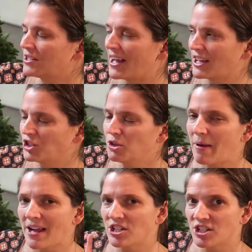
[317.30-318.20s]
I got two
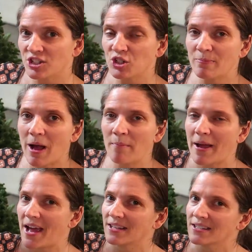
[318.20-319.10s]
packages of 2-pound
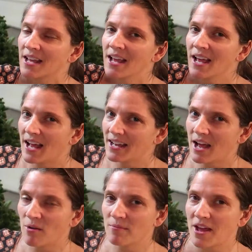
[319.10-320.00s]
bags.
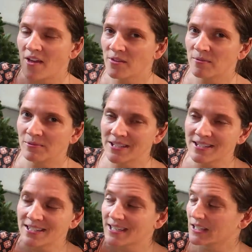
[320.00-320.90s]
Now on the
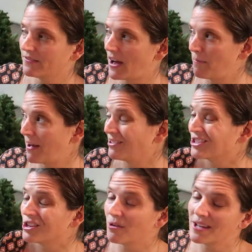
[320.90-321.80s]
listing it says 5
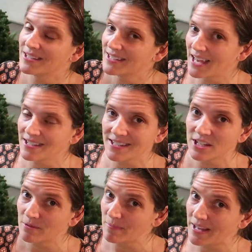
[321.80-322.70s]
pounds, so it says
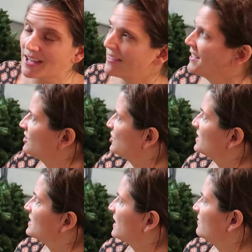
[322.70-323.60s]
it'll make, I think our
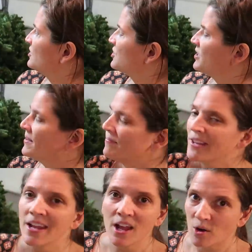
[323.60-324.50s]
tree is 10-foot tree.
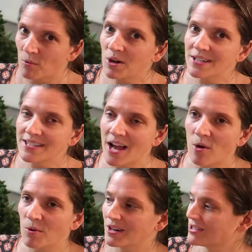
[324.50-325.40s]
We're gonna see
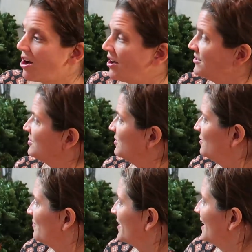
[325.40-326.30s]
how it works. All you do